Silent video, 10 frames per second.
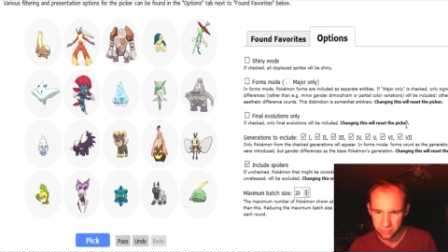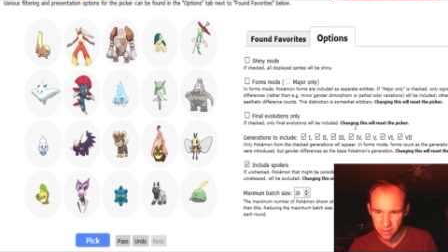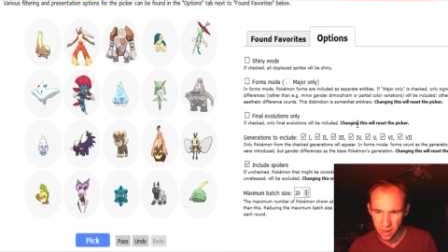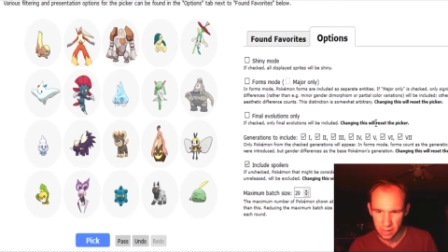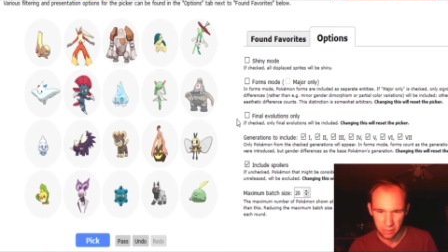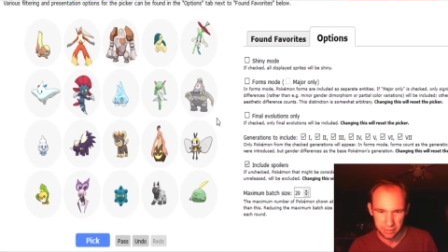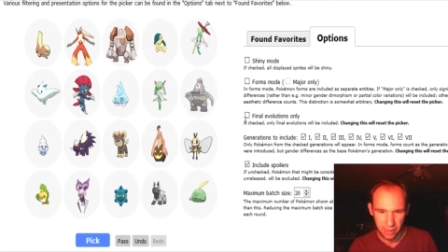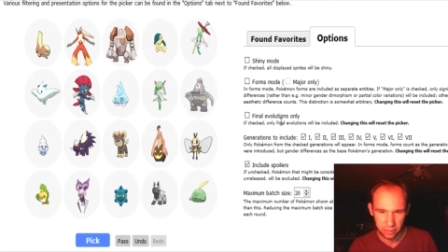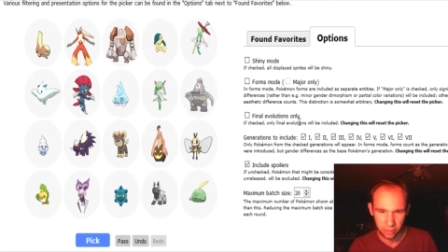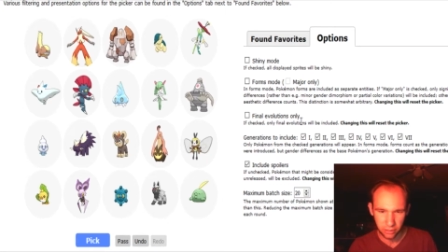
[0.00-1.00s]
No, I don't want that,
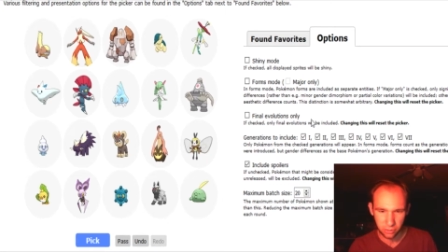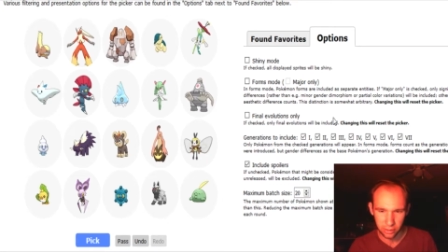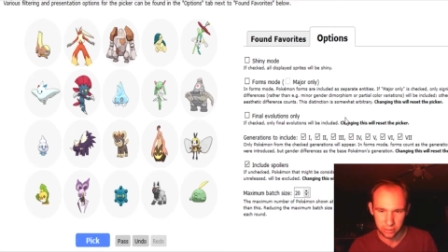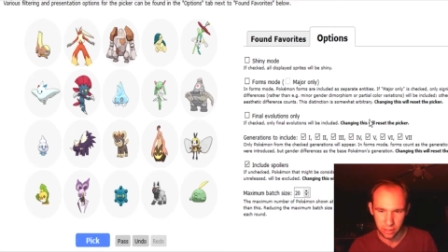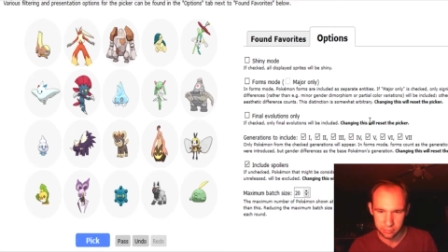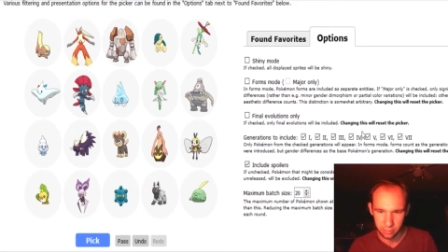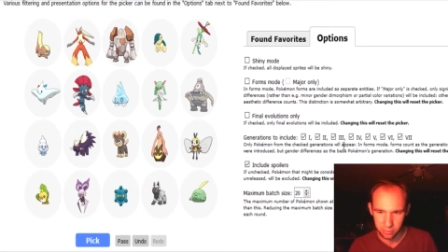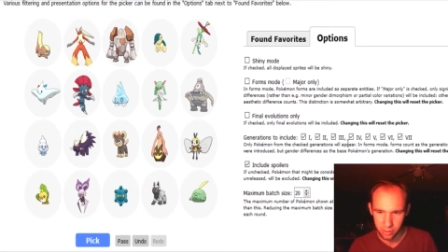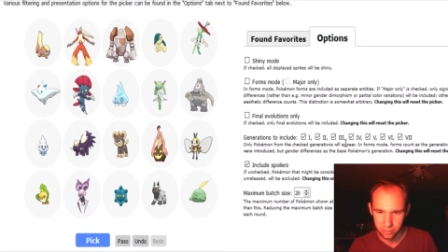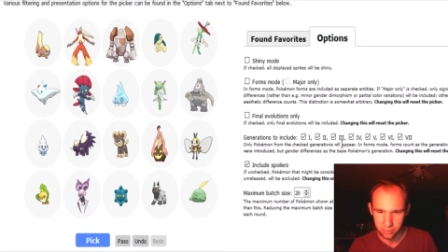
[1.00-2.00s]
because I do like a lot of
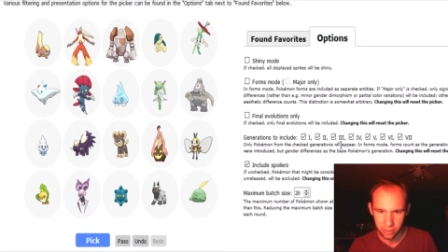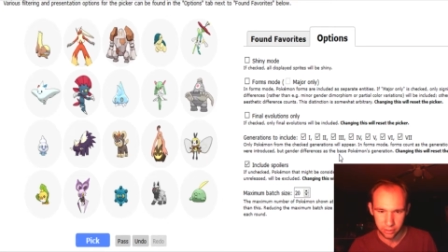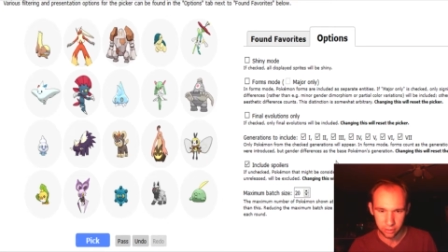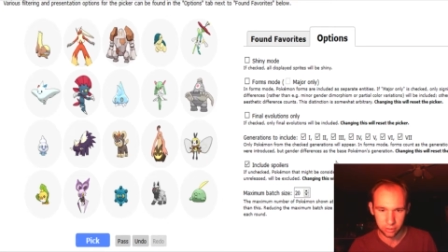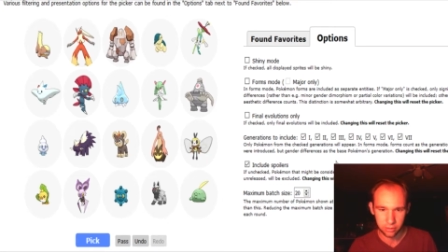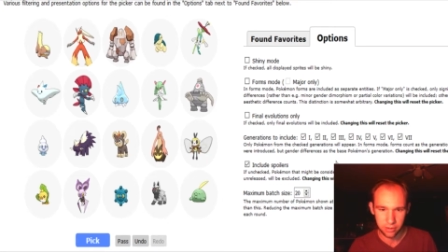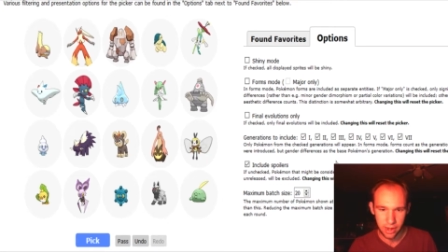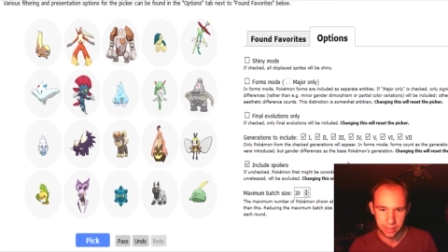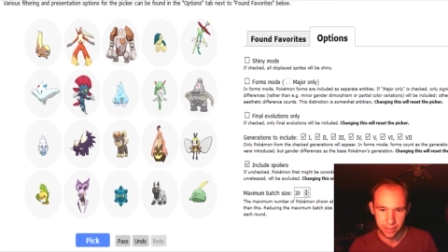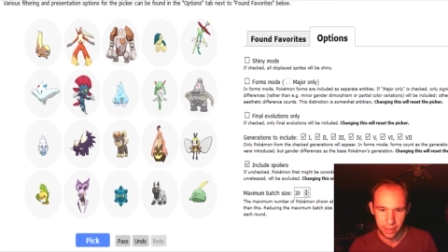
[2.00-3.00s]
Pokemon that are
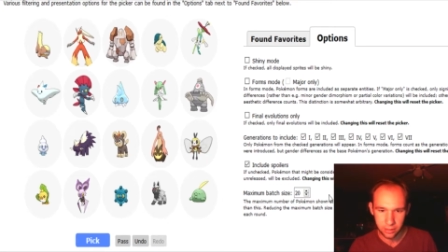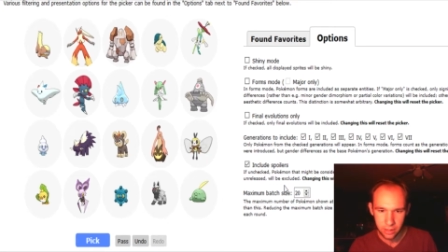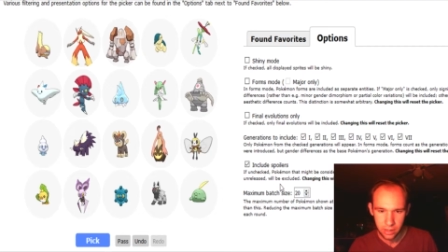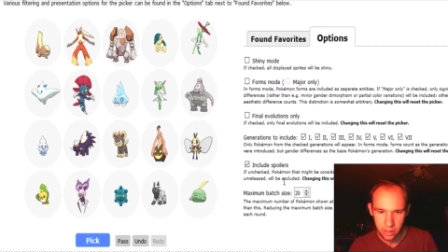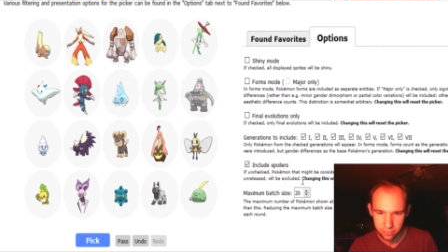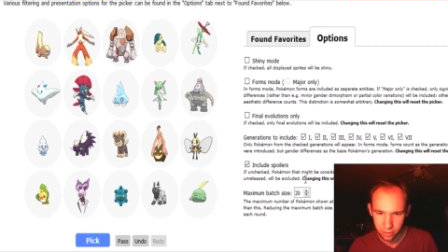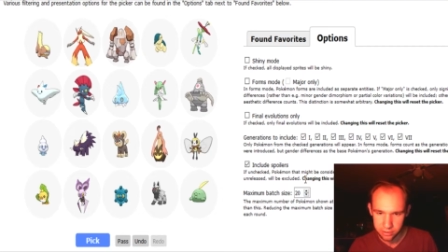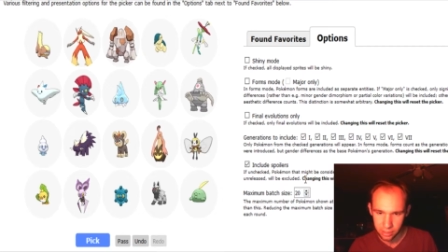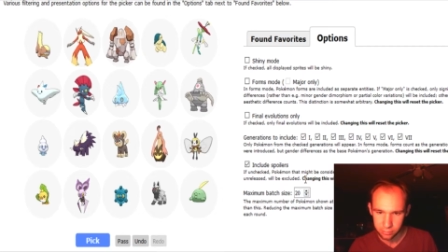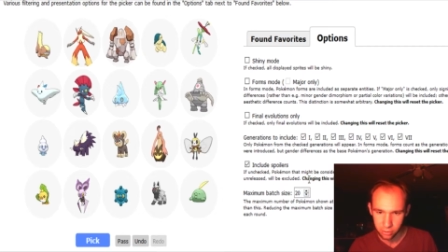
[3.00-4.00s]
not that. If
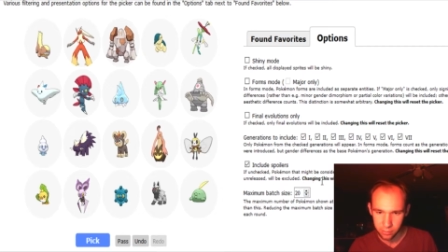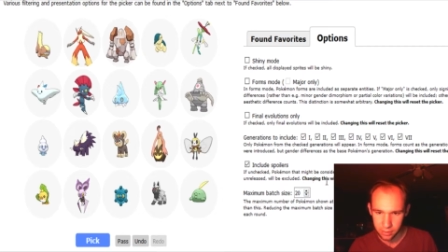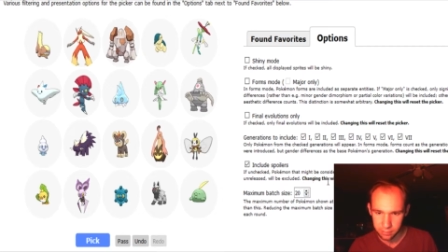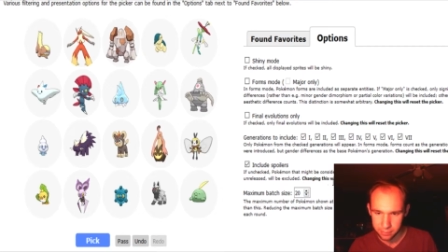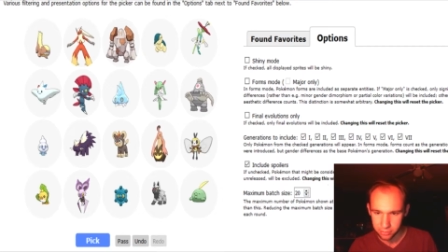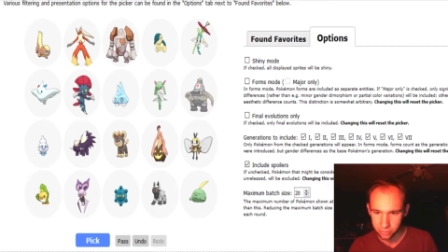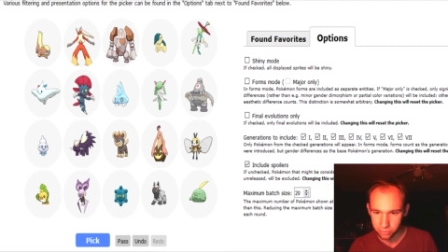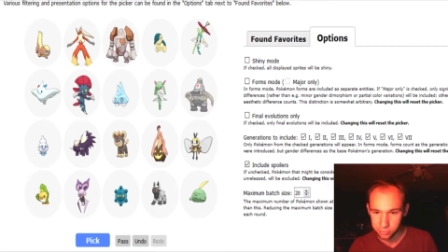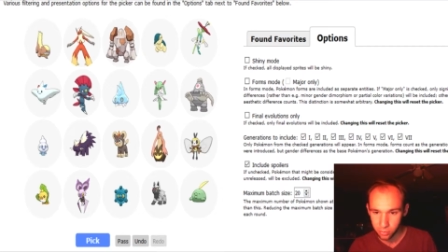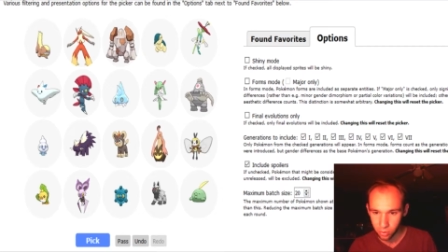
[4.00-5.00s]
unchecked Pokemon, that might be considered
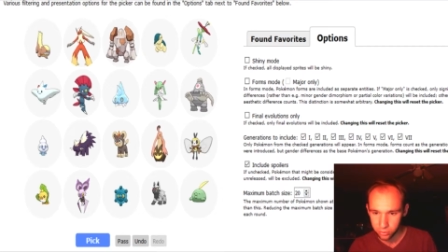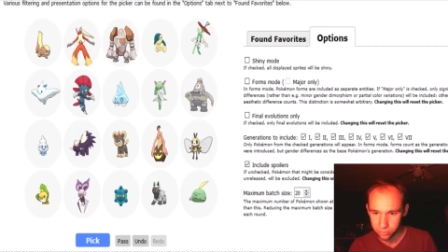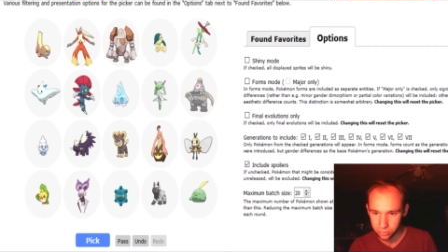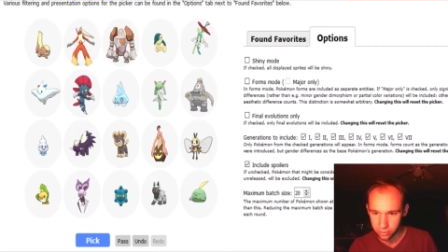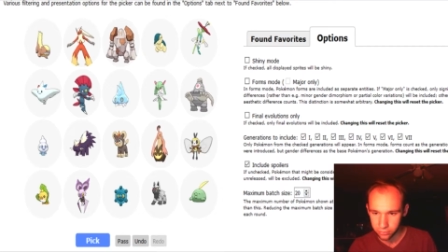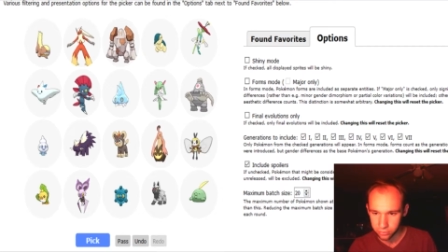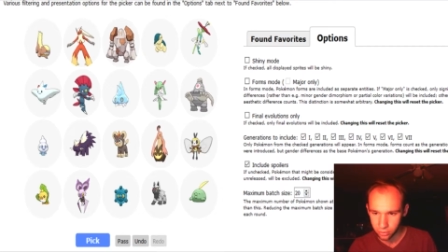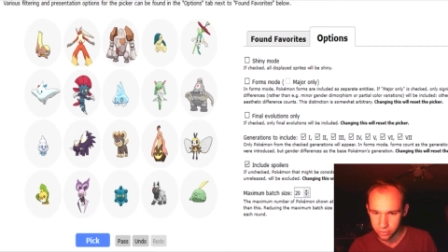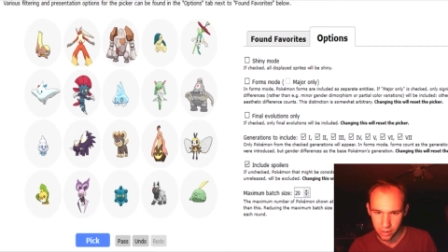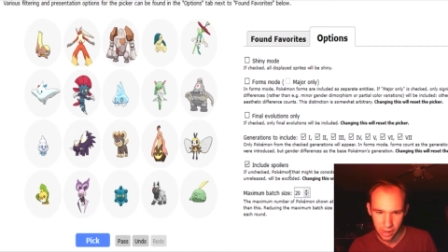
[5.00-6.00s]
spoilers, either for
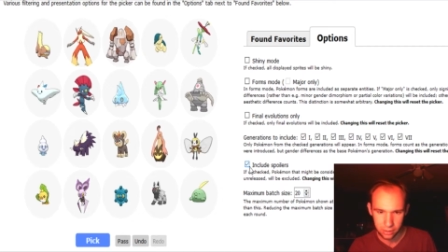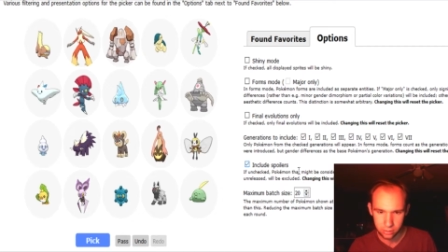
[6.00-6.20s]
sort, nah.